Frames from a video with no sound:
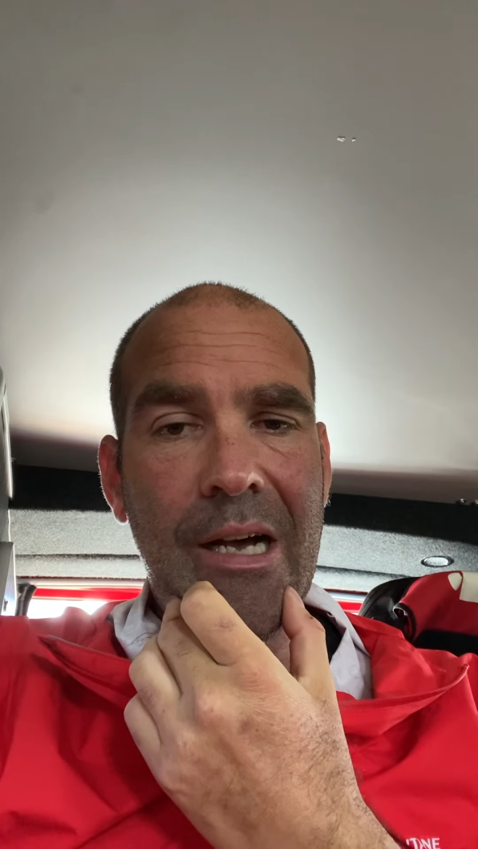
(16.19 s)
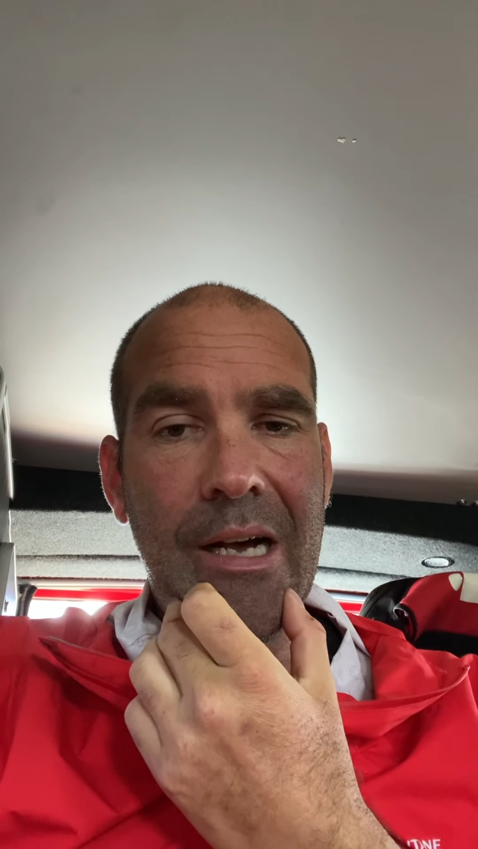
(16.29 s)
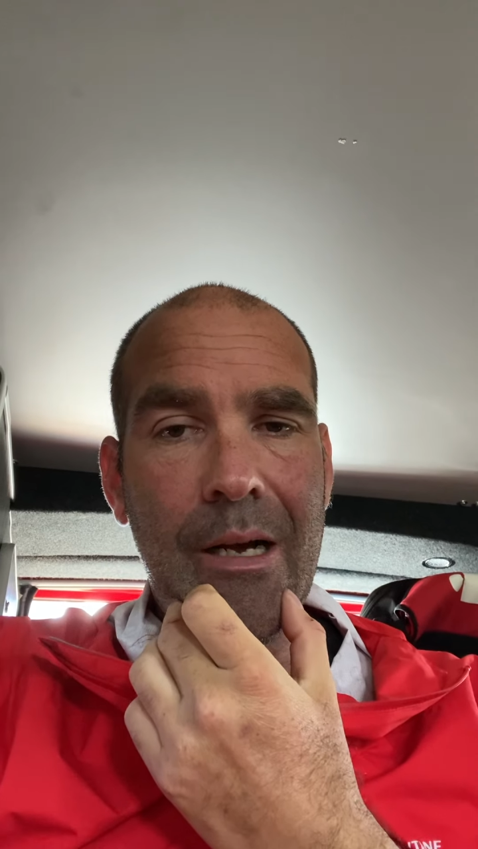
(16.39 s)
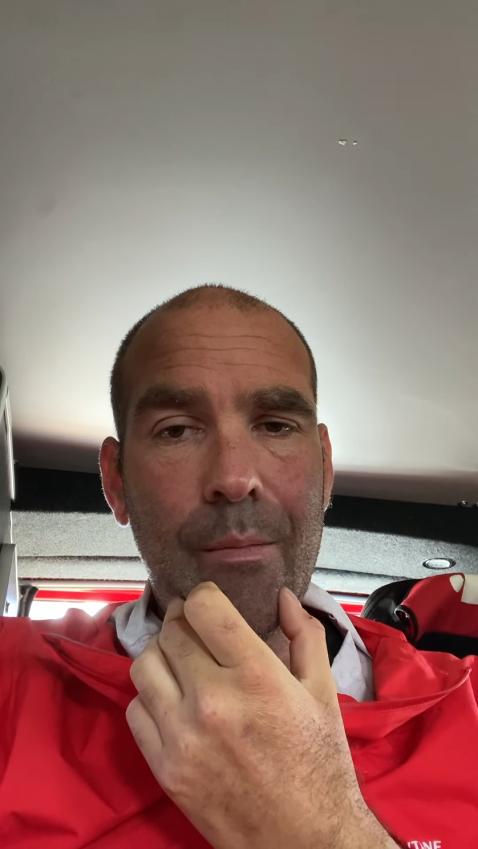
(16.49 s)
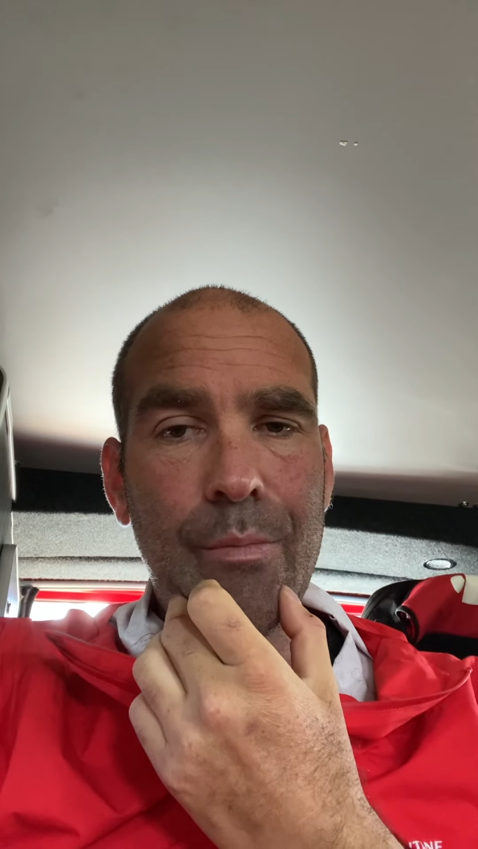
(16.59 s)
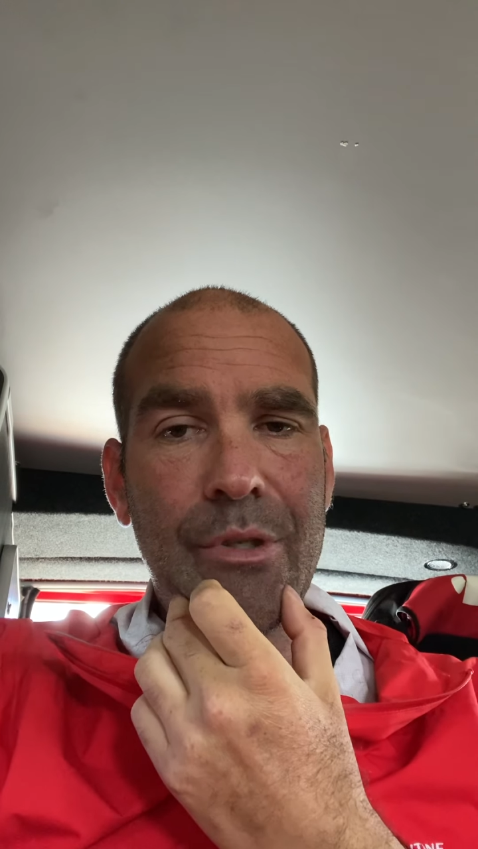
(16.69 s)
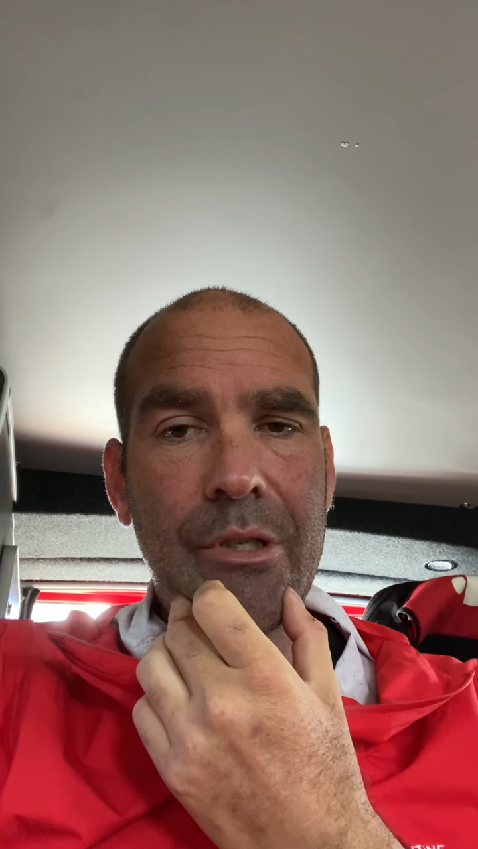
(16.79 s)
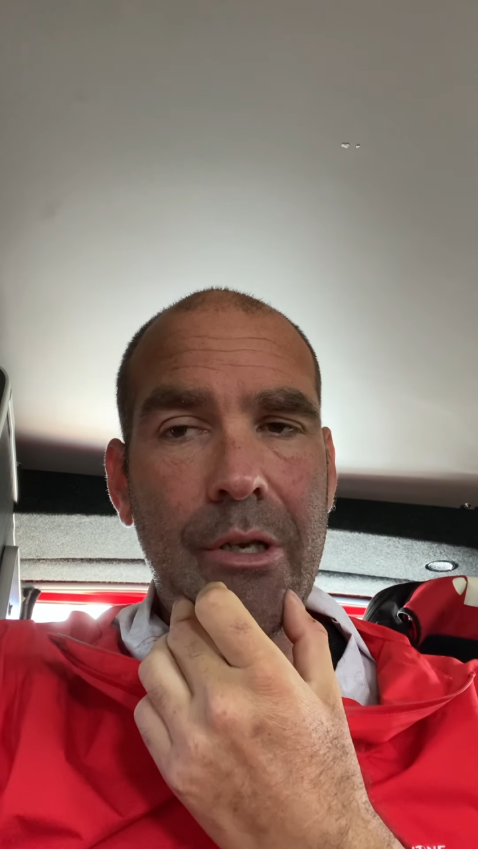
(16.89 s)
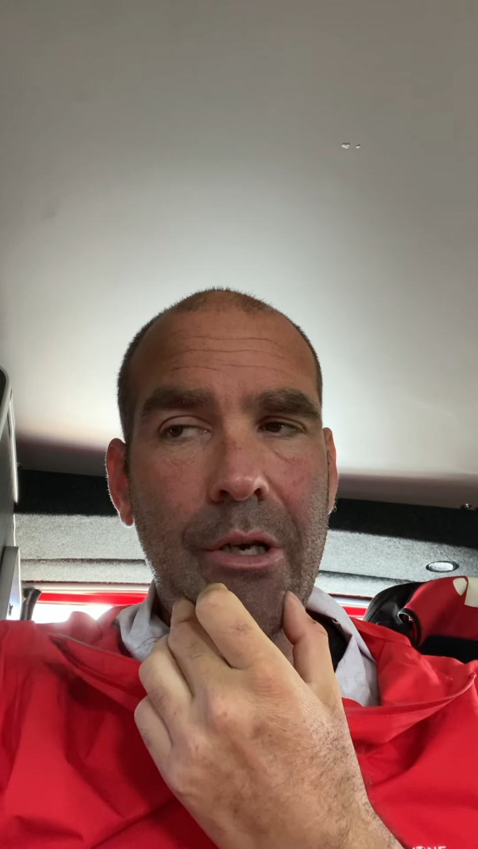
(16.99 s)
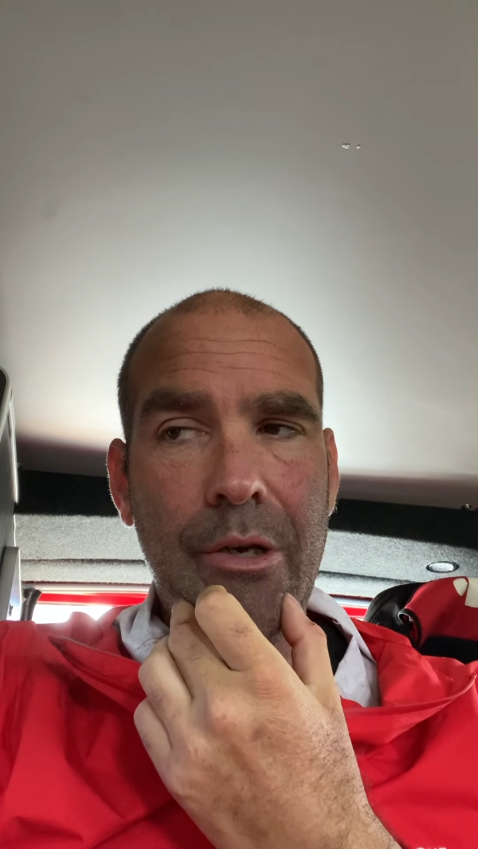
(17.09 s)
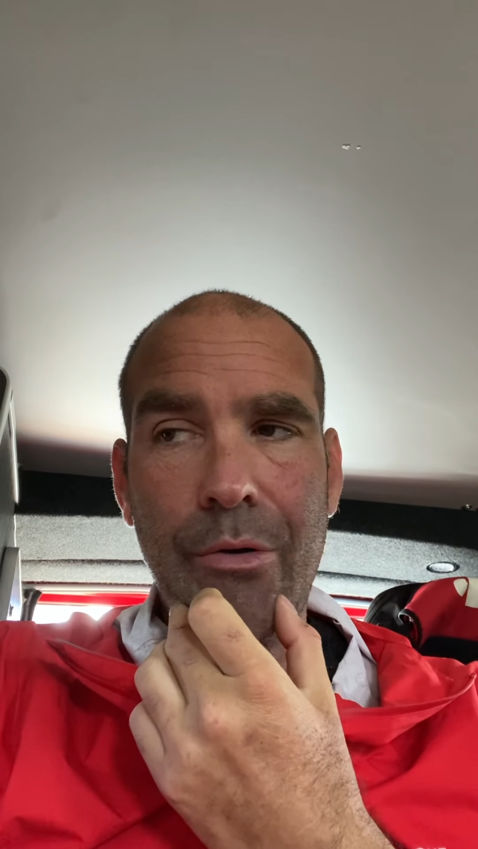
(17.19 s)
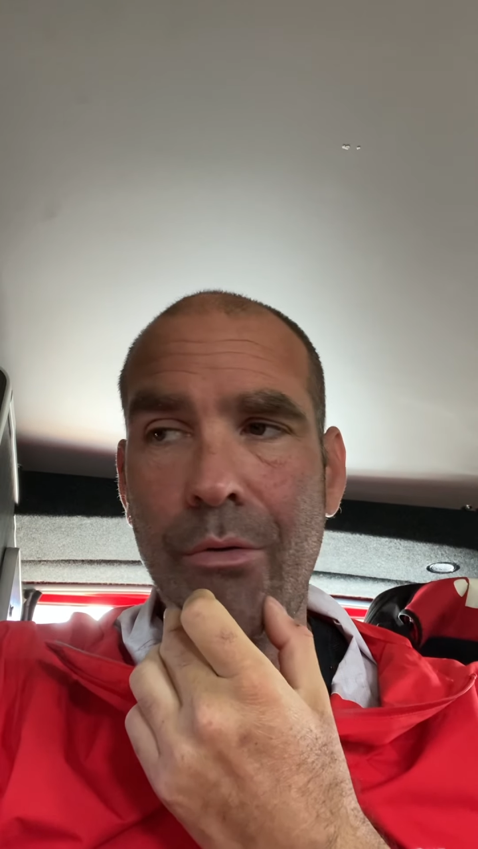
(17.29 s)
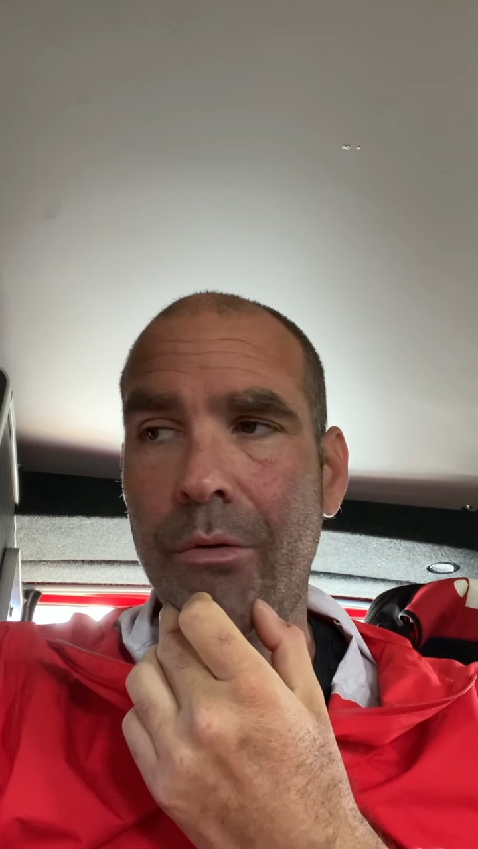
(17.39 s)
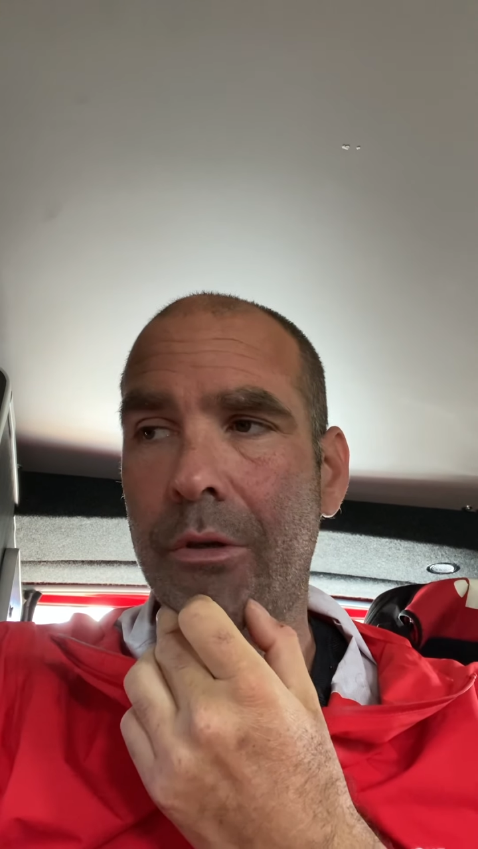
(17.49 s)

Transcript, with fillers: absolute